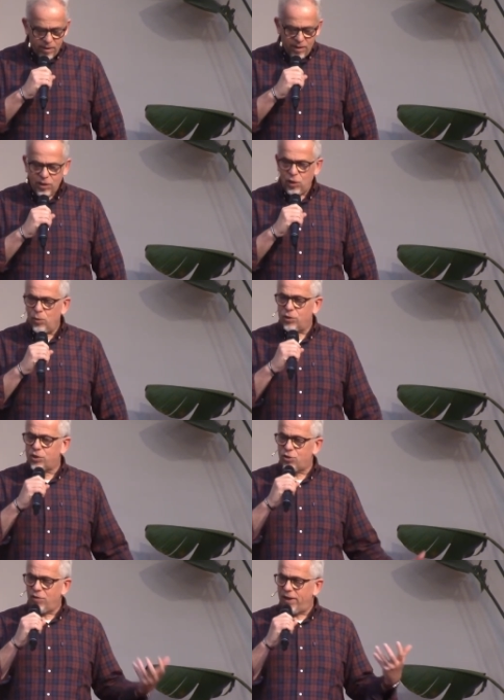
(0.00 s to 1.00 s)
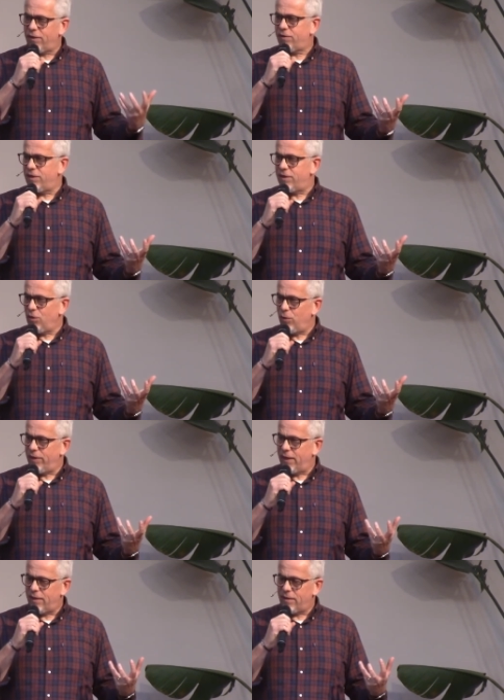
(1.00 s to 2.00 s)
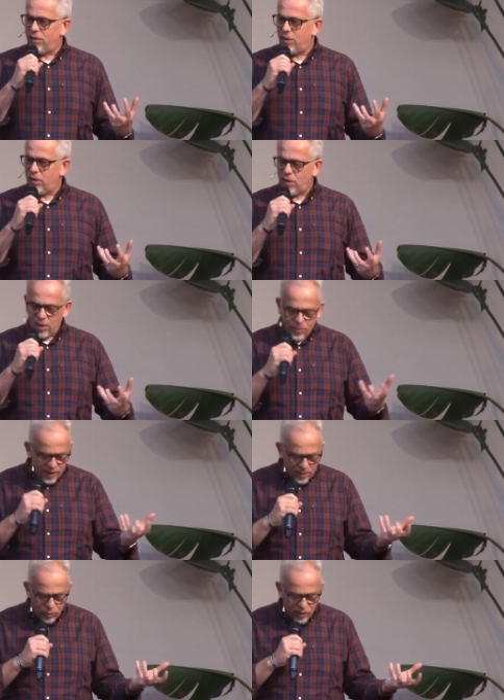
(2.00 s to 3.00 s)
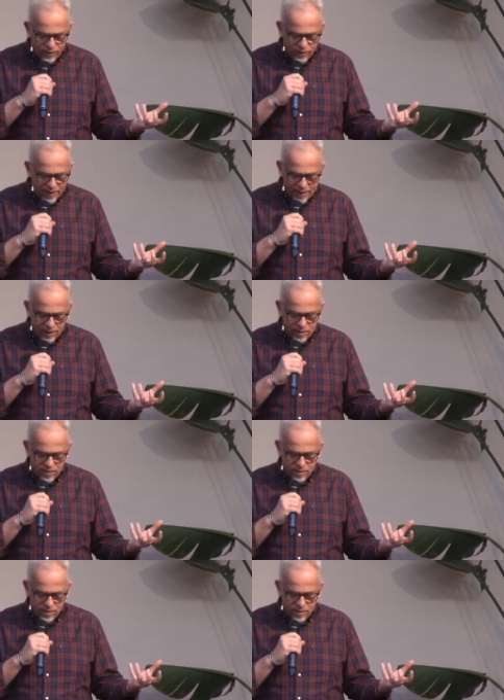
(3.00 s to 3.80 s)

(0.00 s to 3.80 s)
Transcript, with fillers: and you want strength to deal with it. Come and get prayer for that.